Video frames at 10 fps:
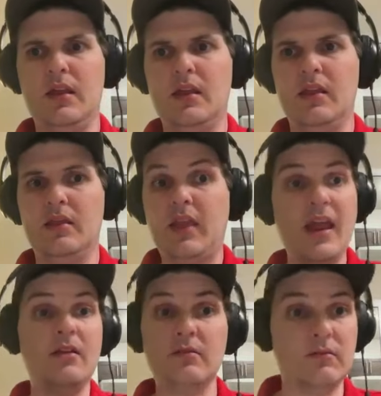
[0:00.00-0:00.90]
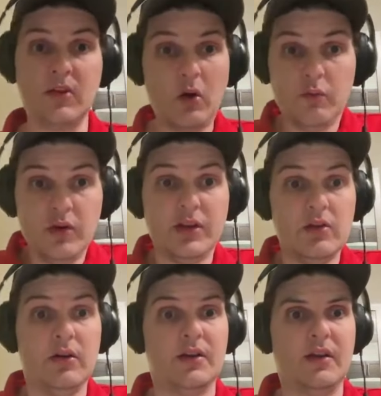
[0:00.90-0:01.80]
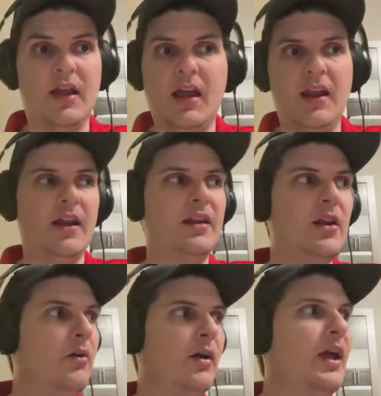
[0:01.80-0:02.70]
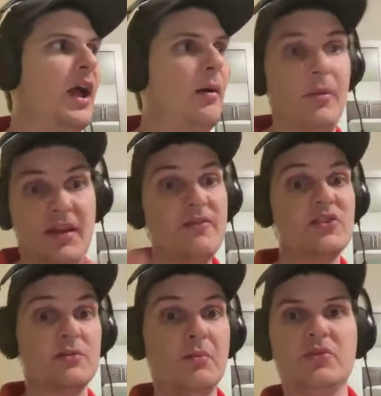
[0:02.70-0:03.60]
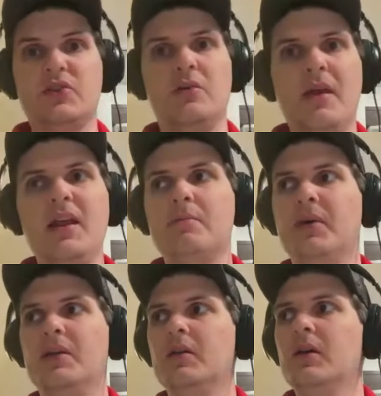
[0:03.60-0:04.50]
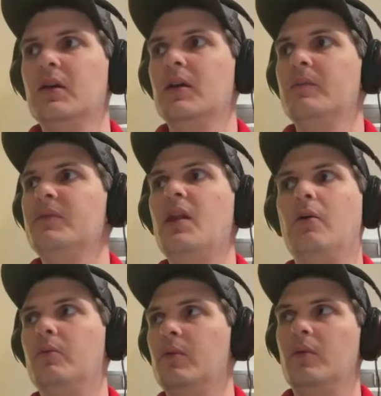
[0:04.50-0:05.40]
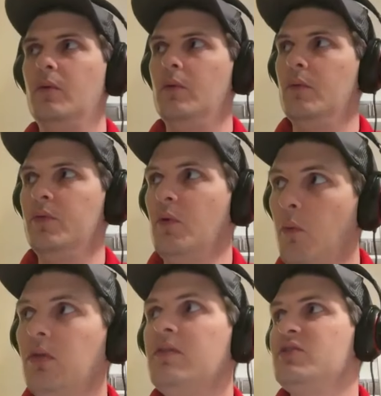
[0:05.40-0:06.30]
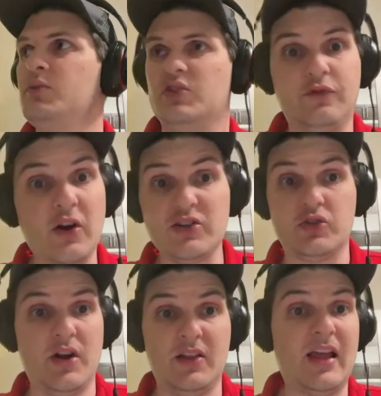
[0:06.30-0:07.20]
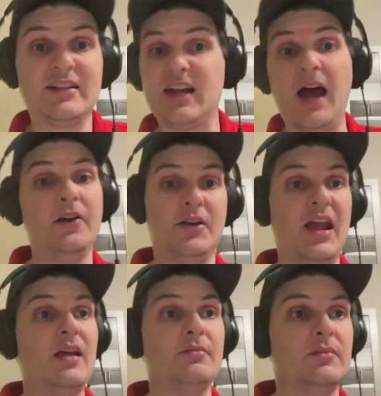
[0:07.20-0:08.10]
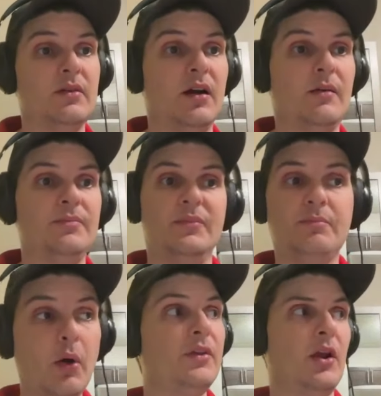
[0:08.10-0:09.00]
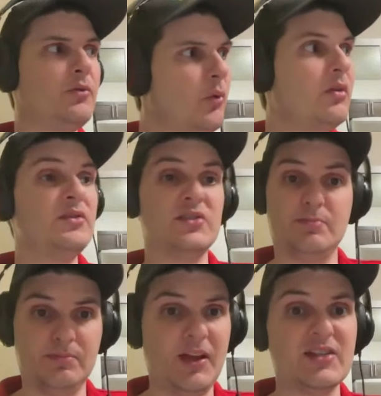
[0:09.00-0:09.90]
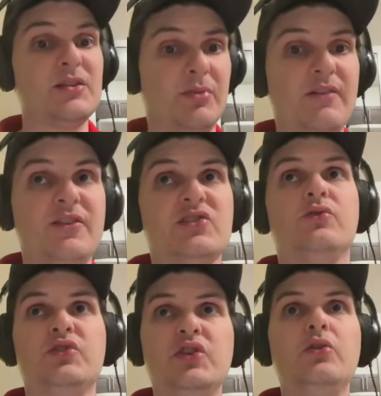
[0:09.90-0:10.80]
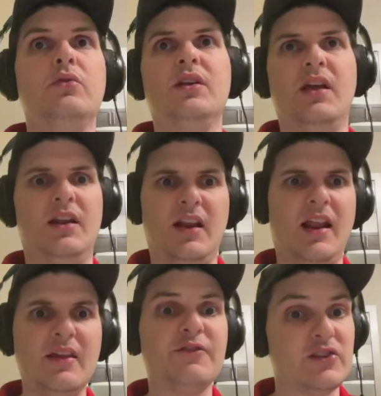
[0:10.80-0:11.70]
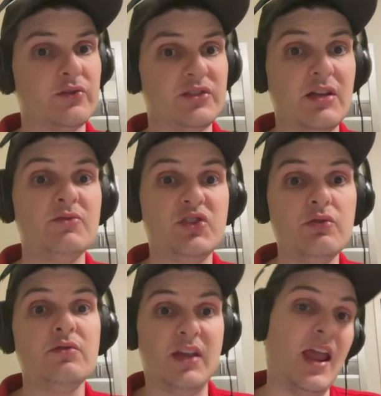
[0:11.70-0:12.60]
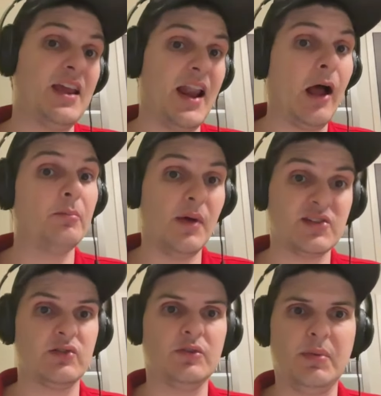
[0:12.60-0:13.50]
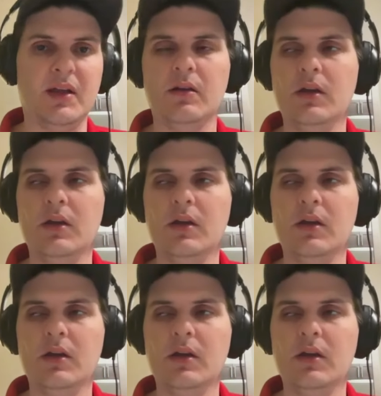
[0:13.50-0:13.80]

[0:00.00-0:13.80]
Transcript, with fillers: they, they're really good. And, and, and you know, I'm going to give you some numbers here in a minute, but, you know, New Orleans was frustrated that entire game. Um, both, you know, New Orleans likes to play physical too. And, and, and I think physical teams do can get out muscled, but